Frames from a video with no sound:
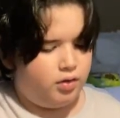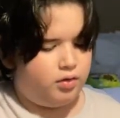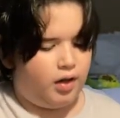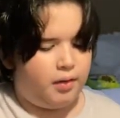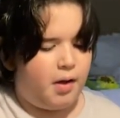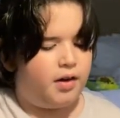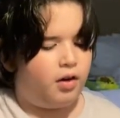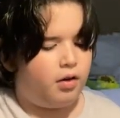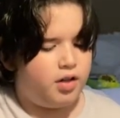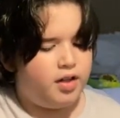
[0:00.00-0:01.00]

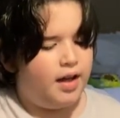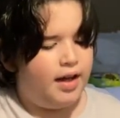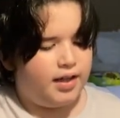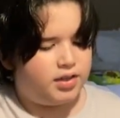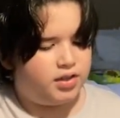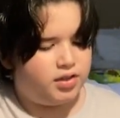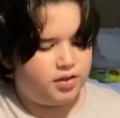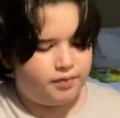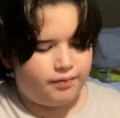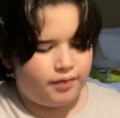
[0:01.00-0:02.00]
Tyranitar EX.
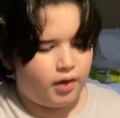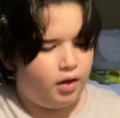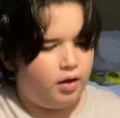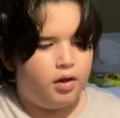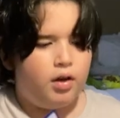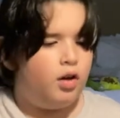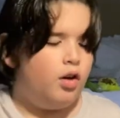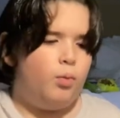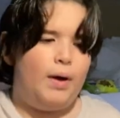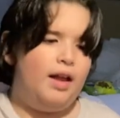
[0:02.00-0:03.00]

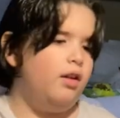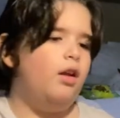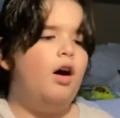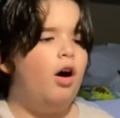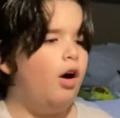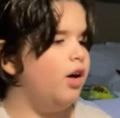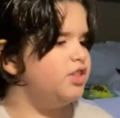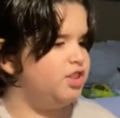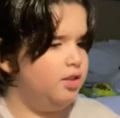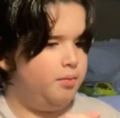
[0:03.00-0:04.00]
Well,
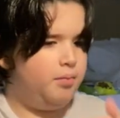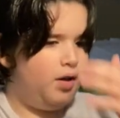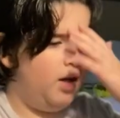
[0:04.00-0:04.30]
awesome.